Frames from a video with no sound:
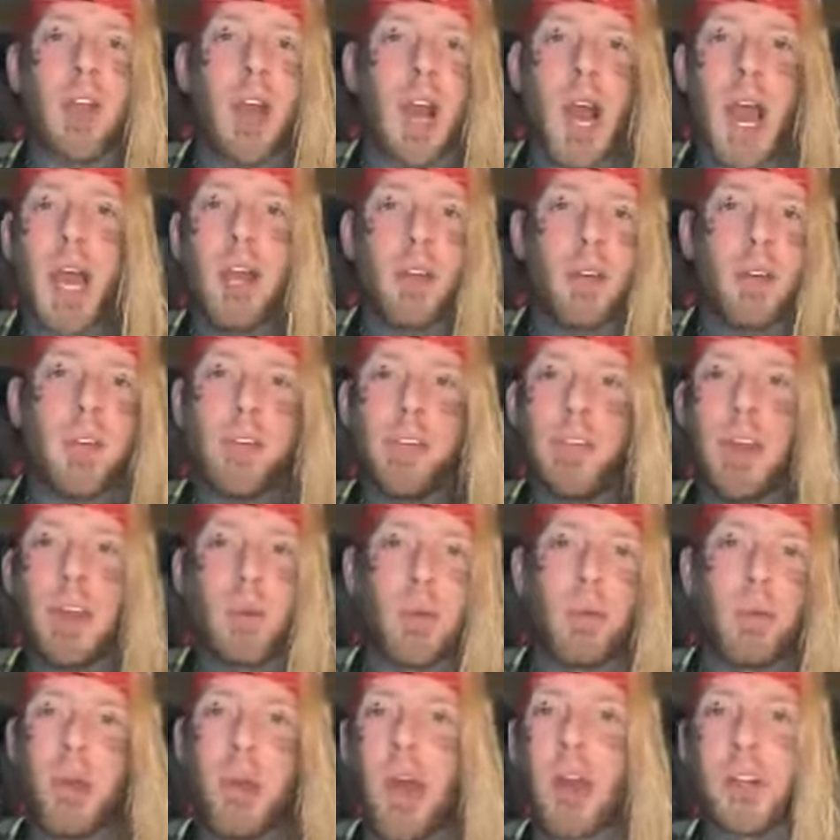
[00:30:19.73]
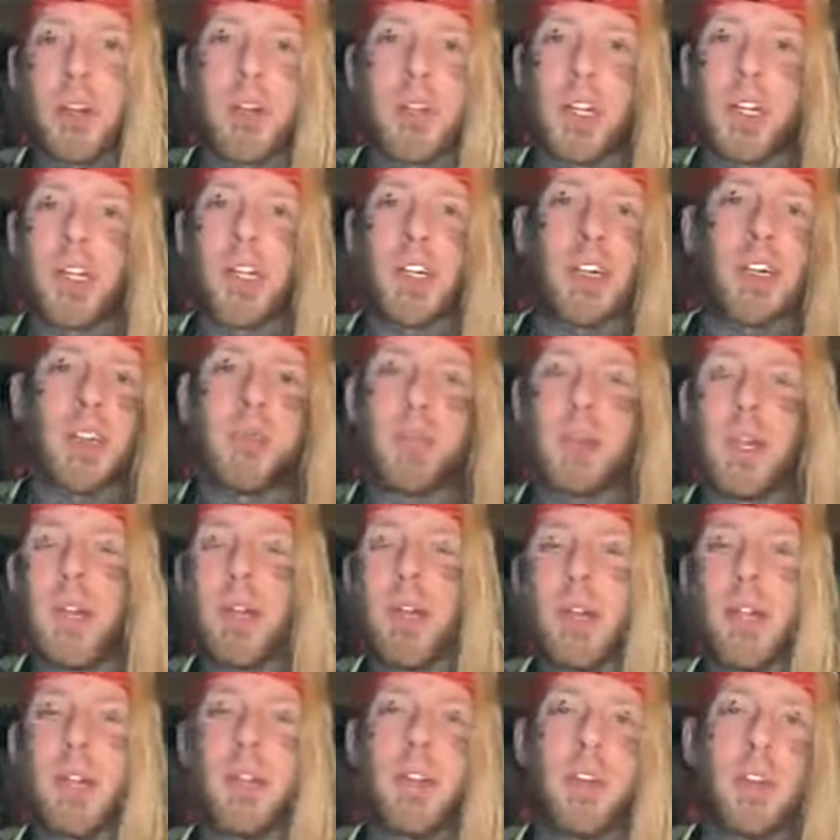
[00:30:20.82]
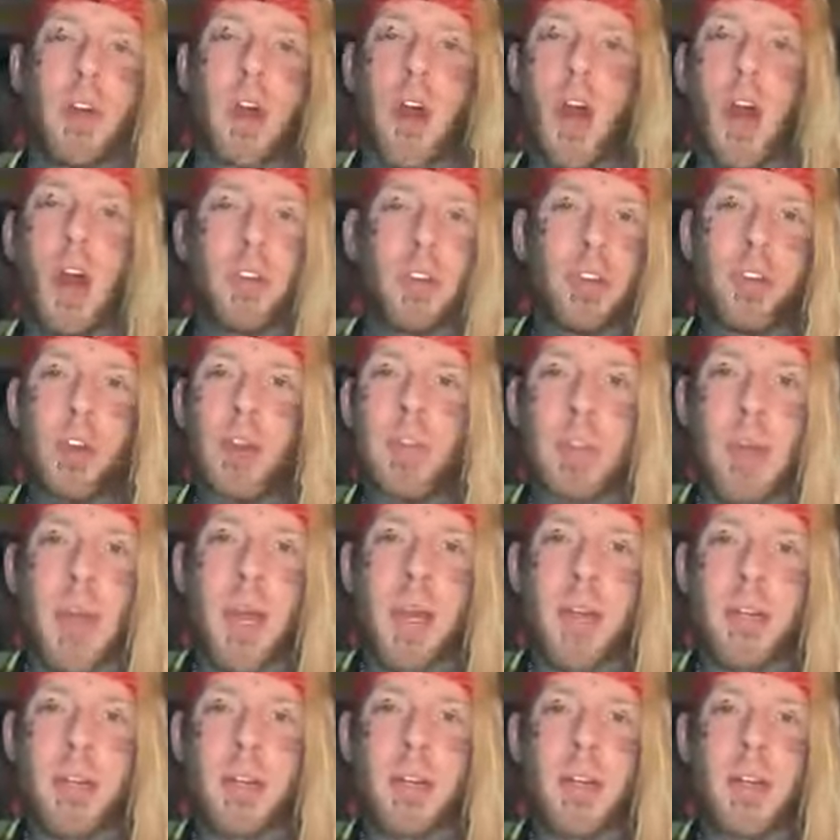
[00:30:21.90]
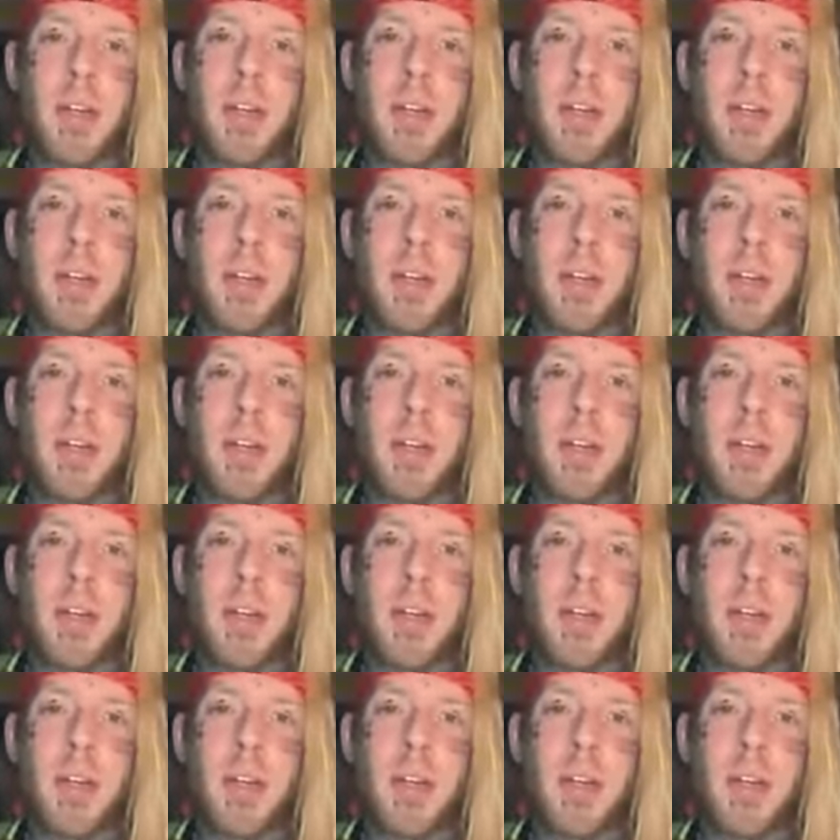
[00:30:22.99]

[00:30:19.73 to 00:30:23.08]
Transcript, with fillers: I don't fuck with politicians, period. They're all dirtbags.